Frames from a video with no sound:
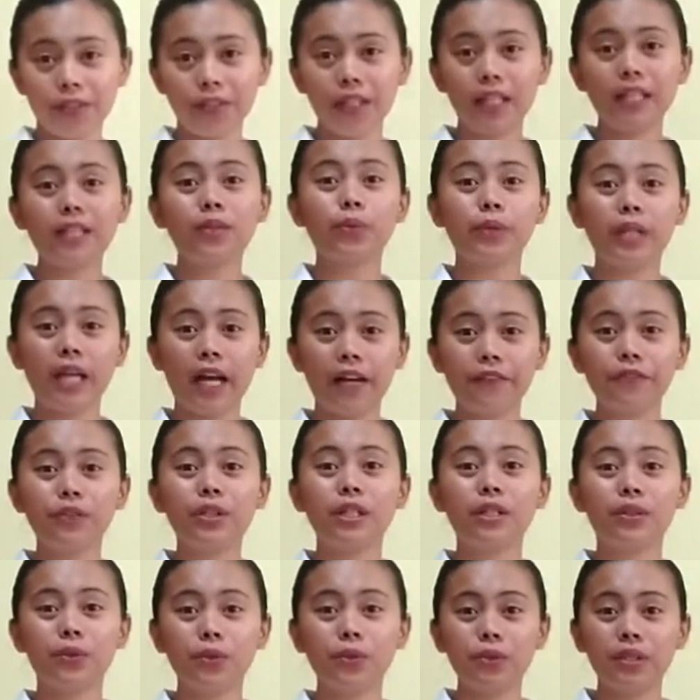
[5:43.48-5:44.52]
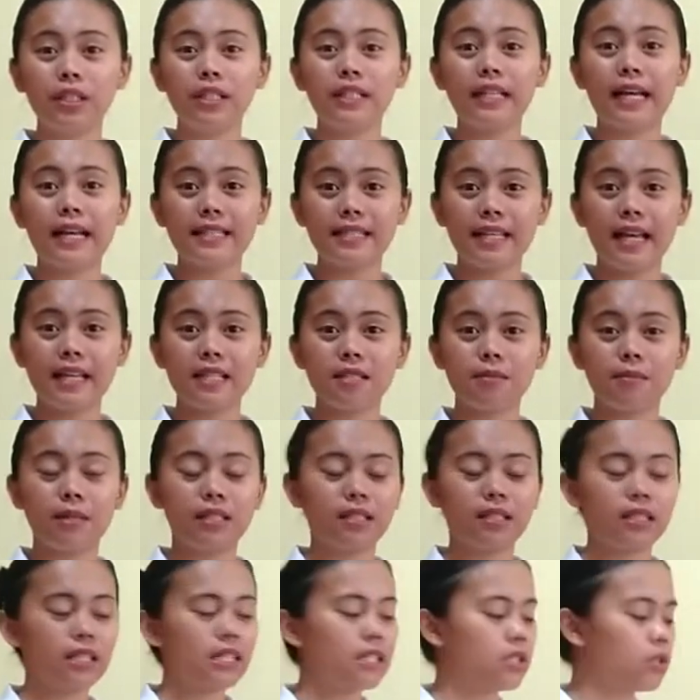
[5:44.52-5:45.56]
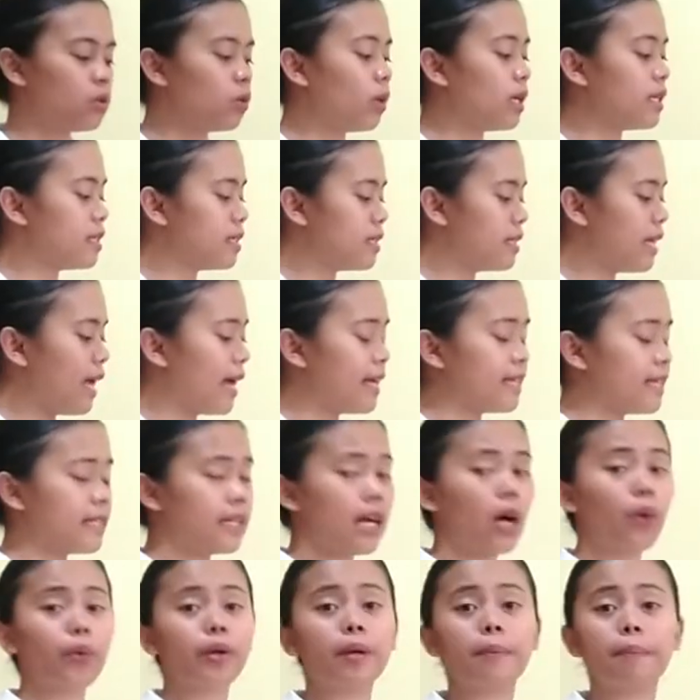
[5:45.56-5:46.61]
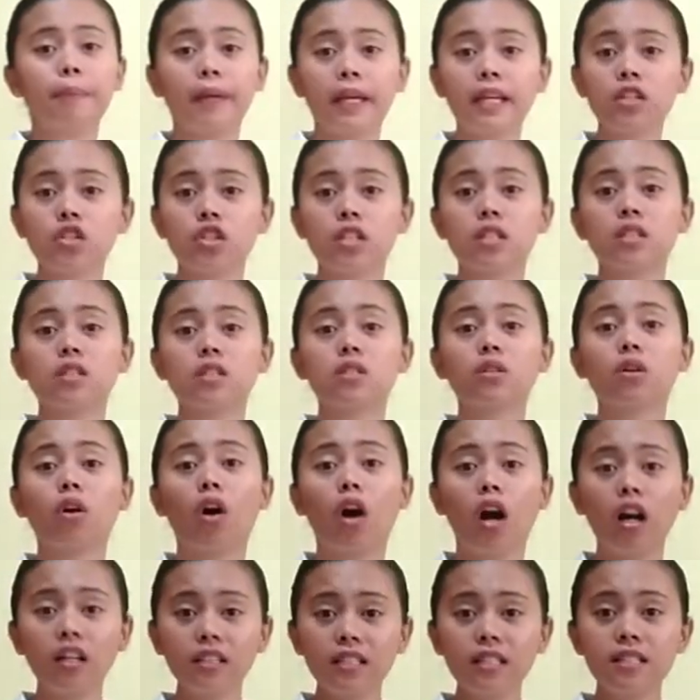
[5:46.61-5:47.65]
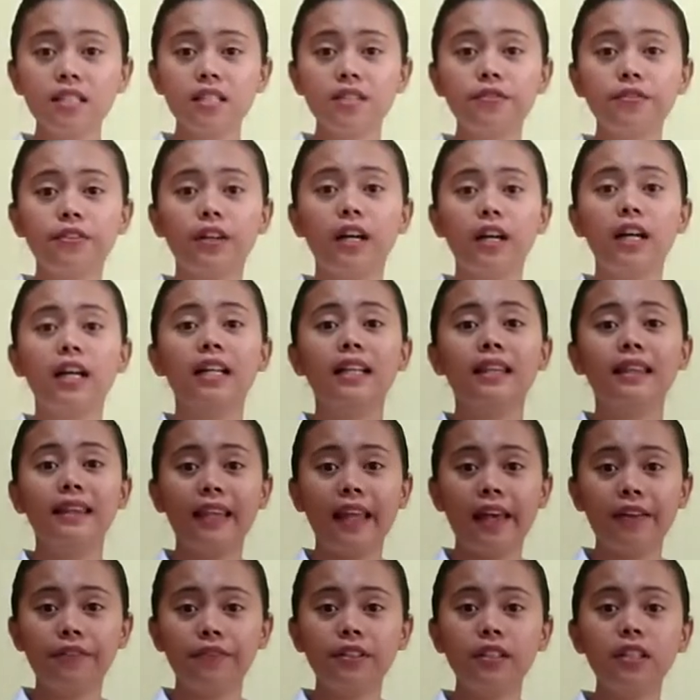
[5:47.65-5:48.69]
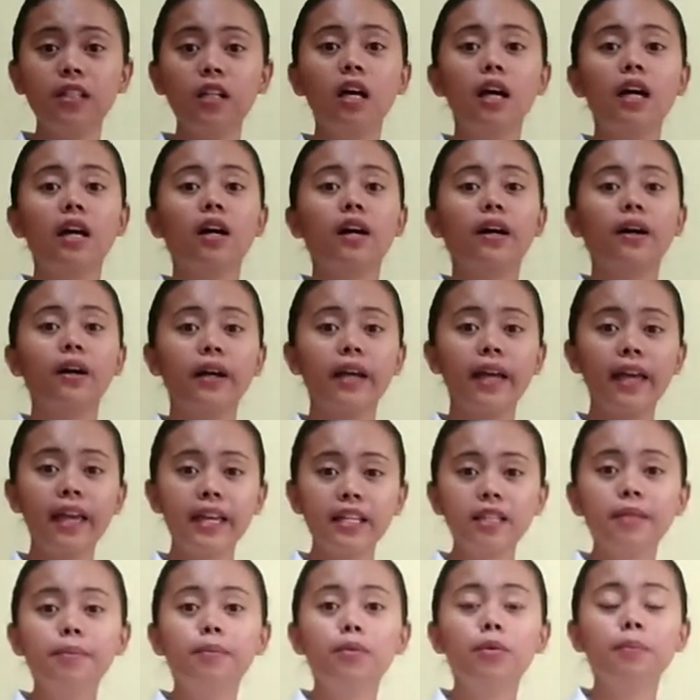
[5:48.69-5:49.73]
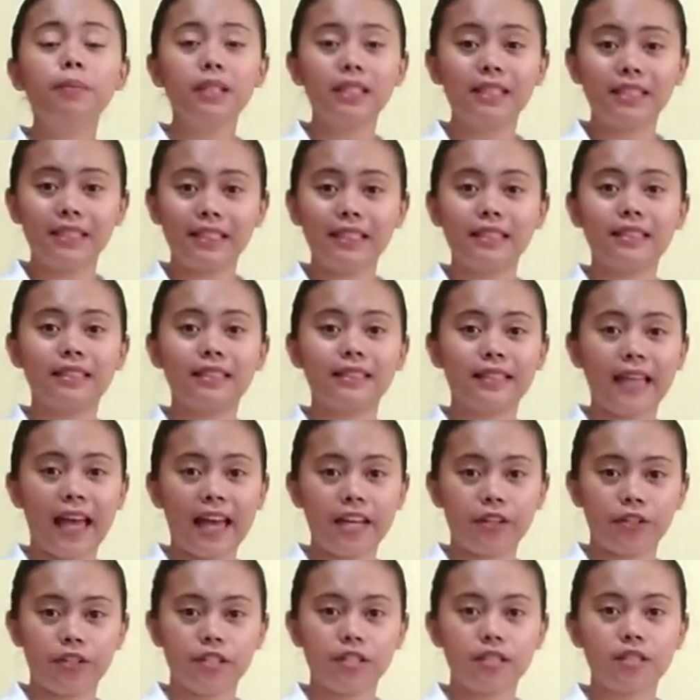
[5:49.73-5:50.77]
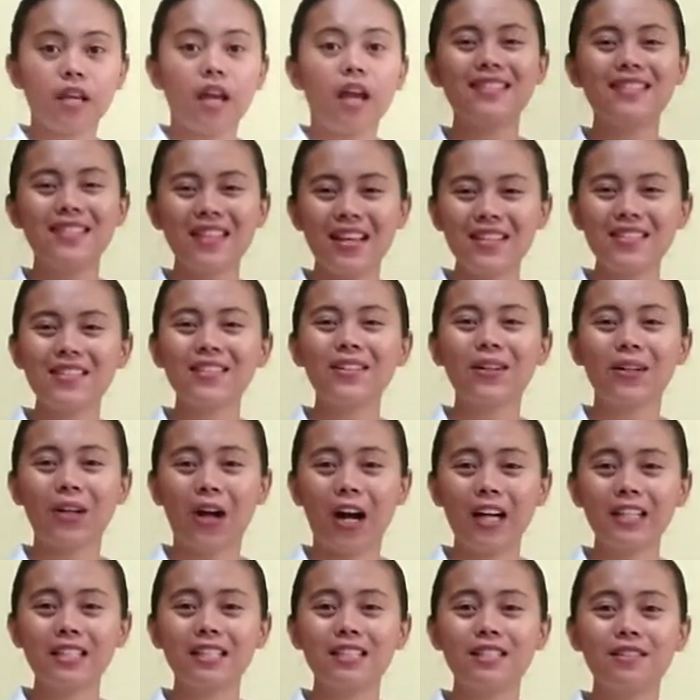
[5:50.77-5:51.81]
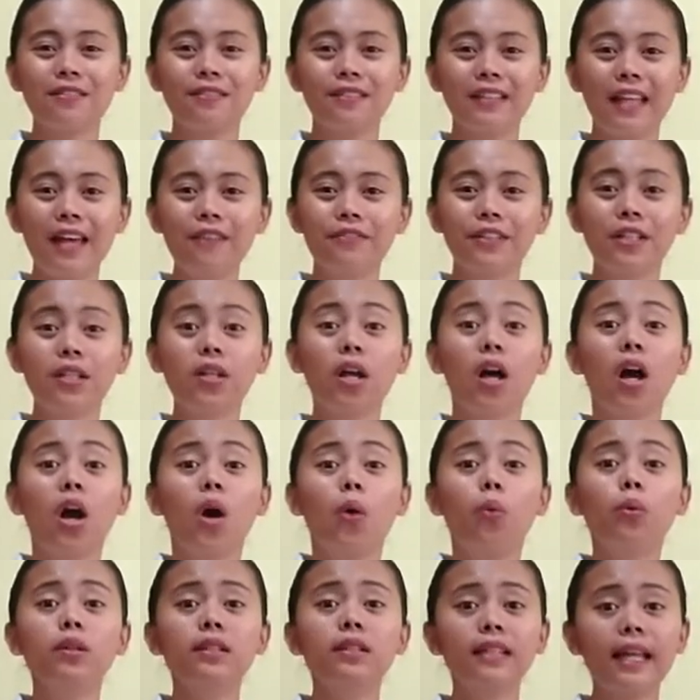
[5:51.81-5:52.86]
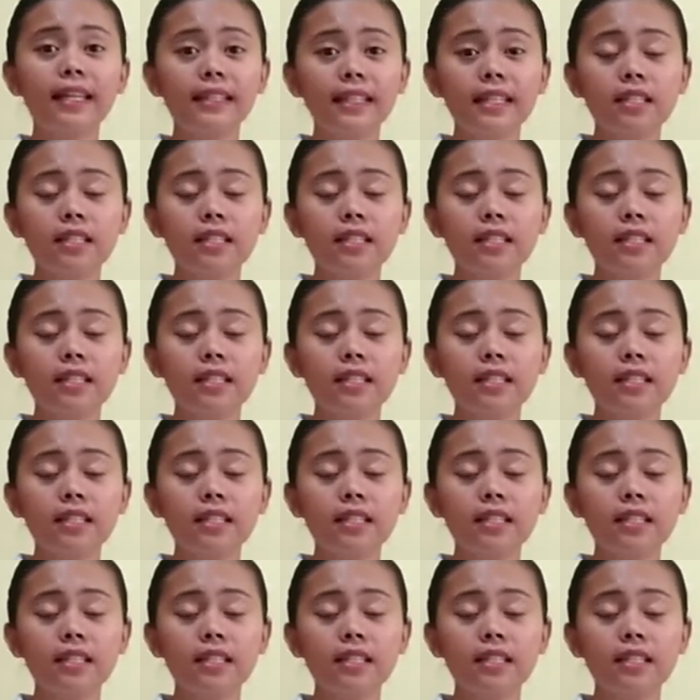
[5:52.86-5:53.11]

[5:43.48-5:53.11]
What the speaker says: thing that we have to include in the assessment is to assess our patient's cognitive level and mobility status. Assessing the cognitive level will let